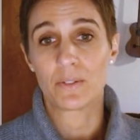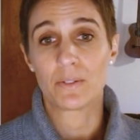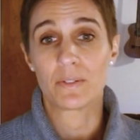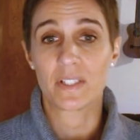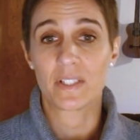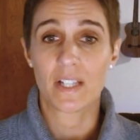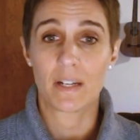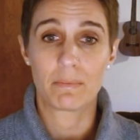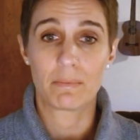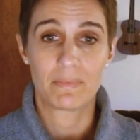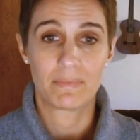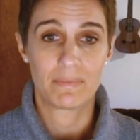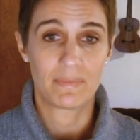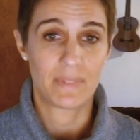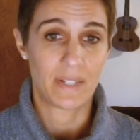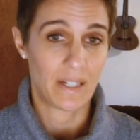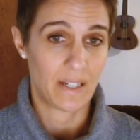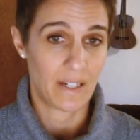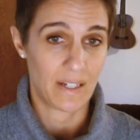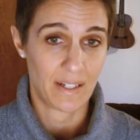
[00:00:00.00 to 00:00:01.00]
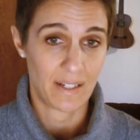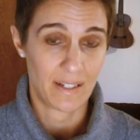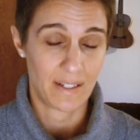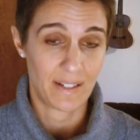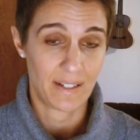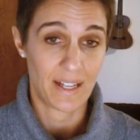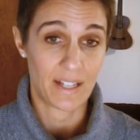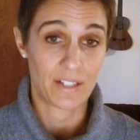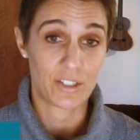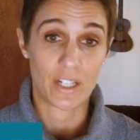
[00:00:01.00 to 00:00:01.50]
do some
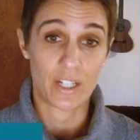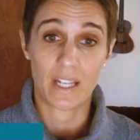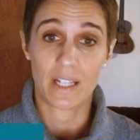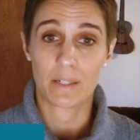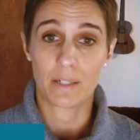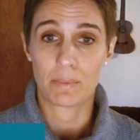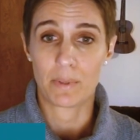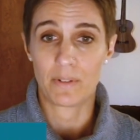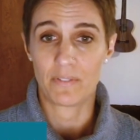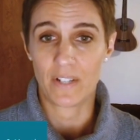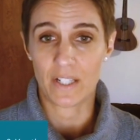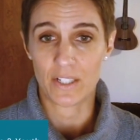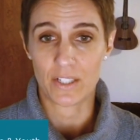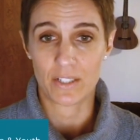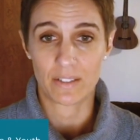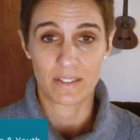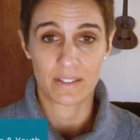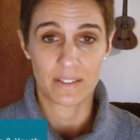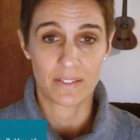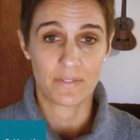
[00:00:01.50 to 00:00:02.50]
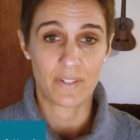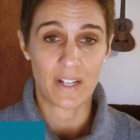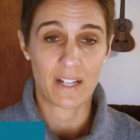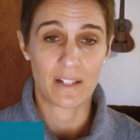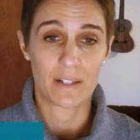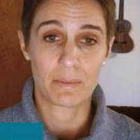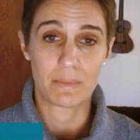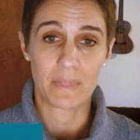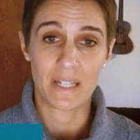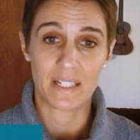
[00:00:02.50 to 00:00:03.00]
uh, educator professional
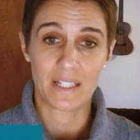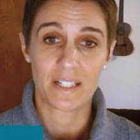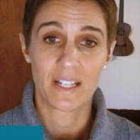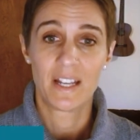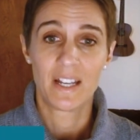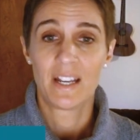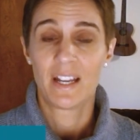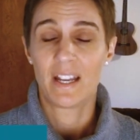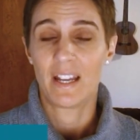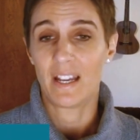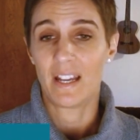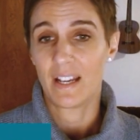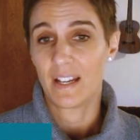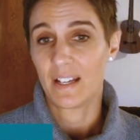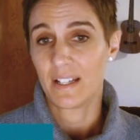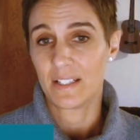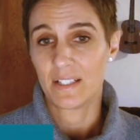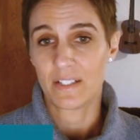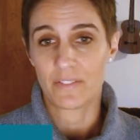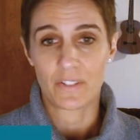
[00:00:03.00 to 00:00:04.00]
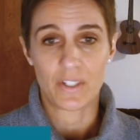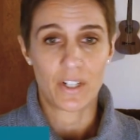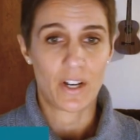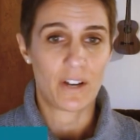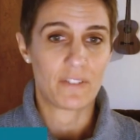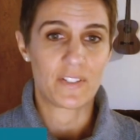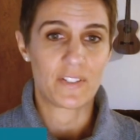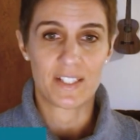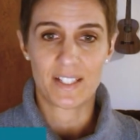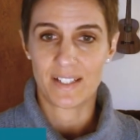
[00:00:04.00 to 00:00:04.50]
development uh, in different
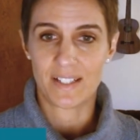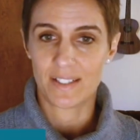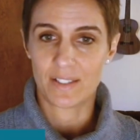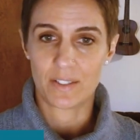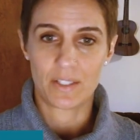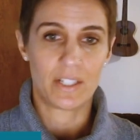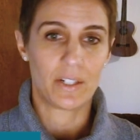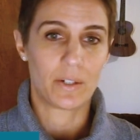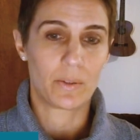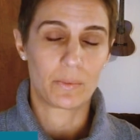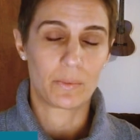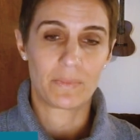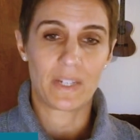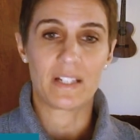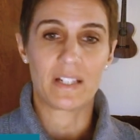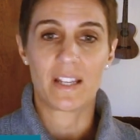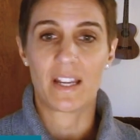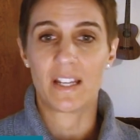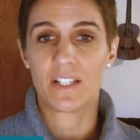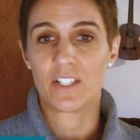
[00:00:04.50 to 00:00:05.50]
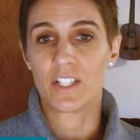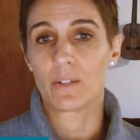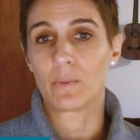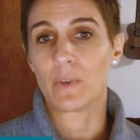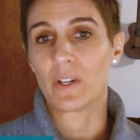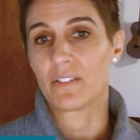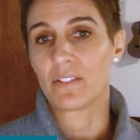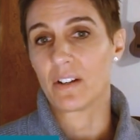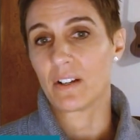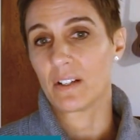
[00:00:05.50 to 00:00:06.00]
offices, you know, engaging
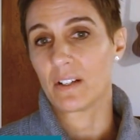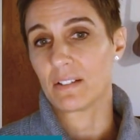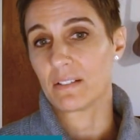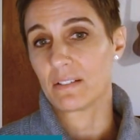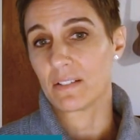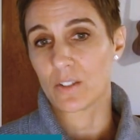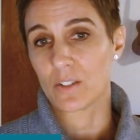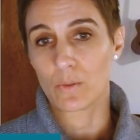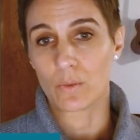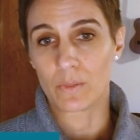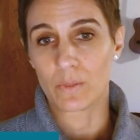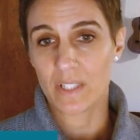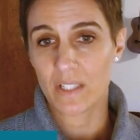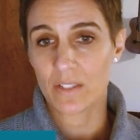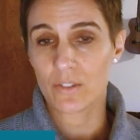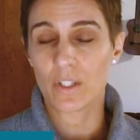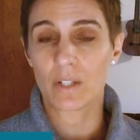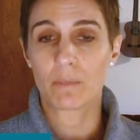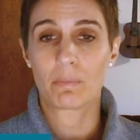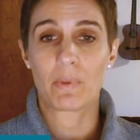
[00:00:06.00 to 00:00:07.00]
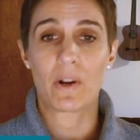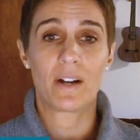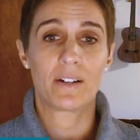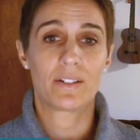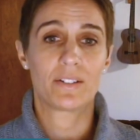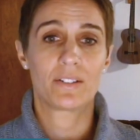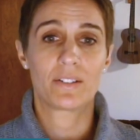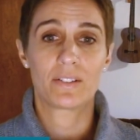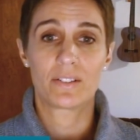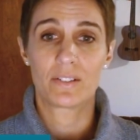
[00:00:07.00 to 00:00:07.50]
with our school district
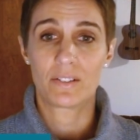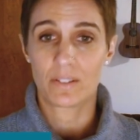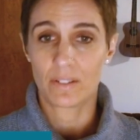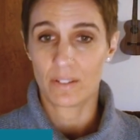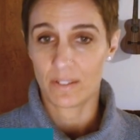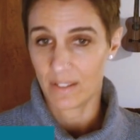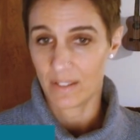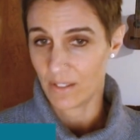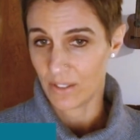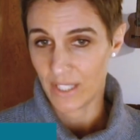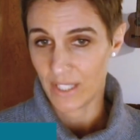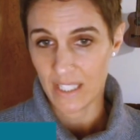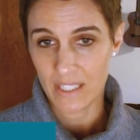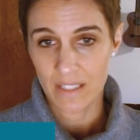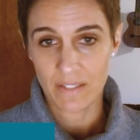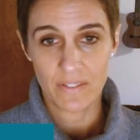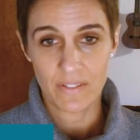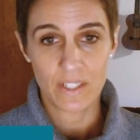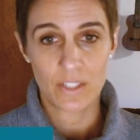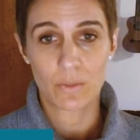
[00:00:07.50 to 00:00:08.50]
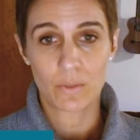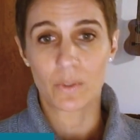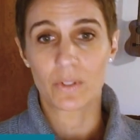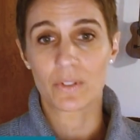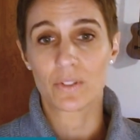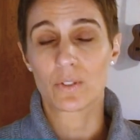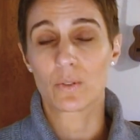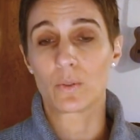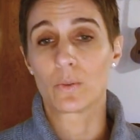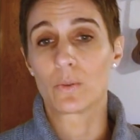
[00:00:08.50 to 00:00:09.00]
partners or
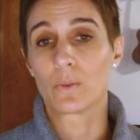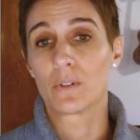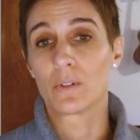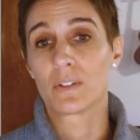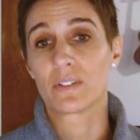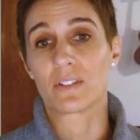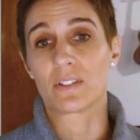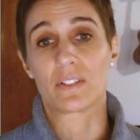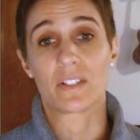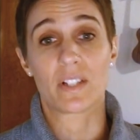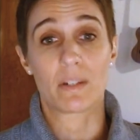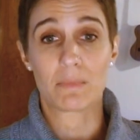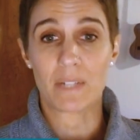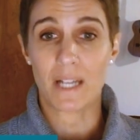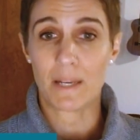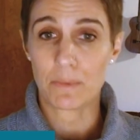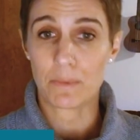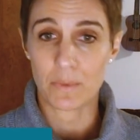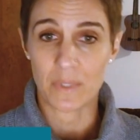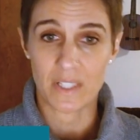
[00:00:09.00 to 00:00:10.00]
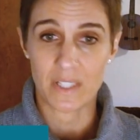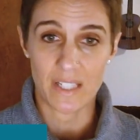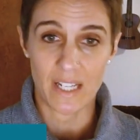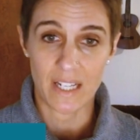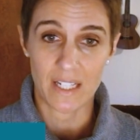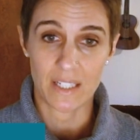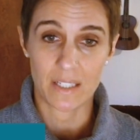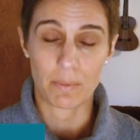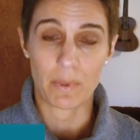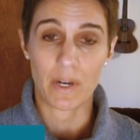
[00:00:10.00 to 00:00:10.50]
individual schools or sometimes with
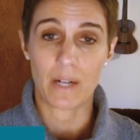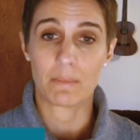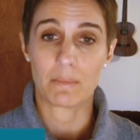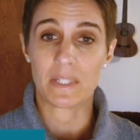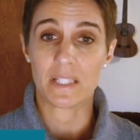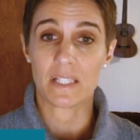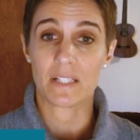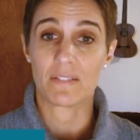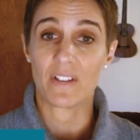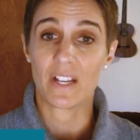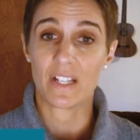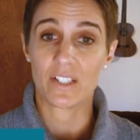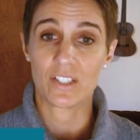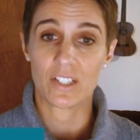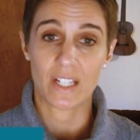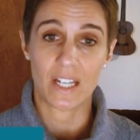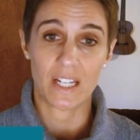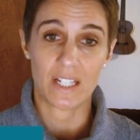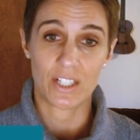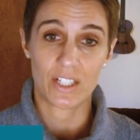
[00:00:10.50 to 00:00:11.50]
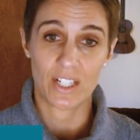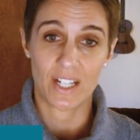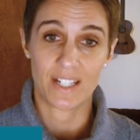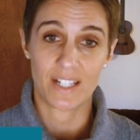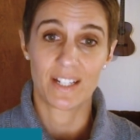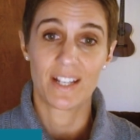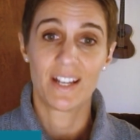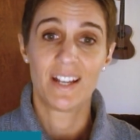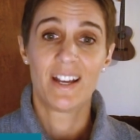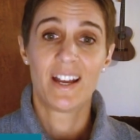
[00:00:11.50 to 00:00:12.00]
state departments of
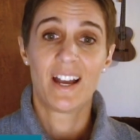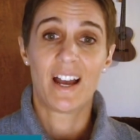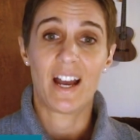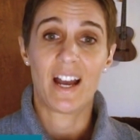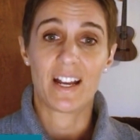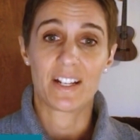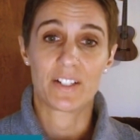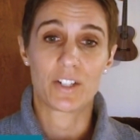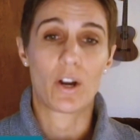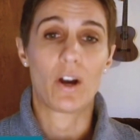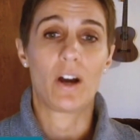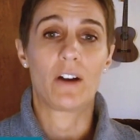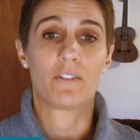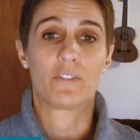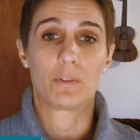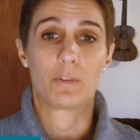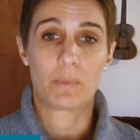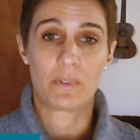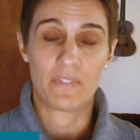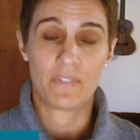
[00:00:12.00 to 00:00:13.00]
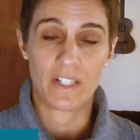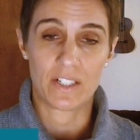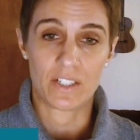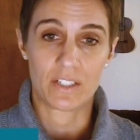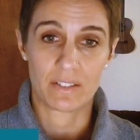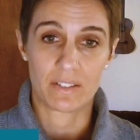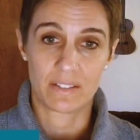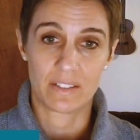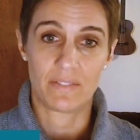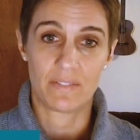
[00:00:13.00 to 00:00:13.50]
education uh, to offer
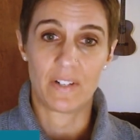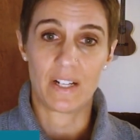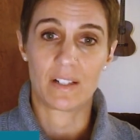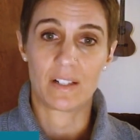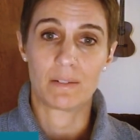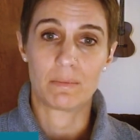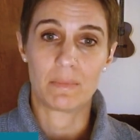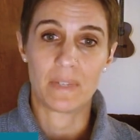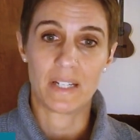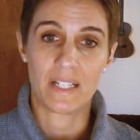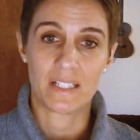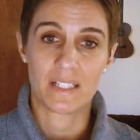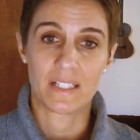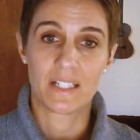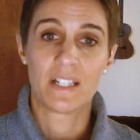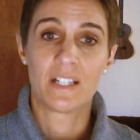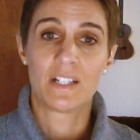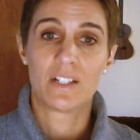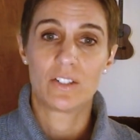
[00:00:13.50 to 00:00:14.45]
professional development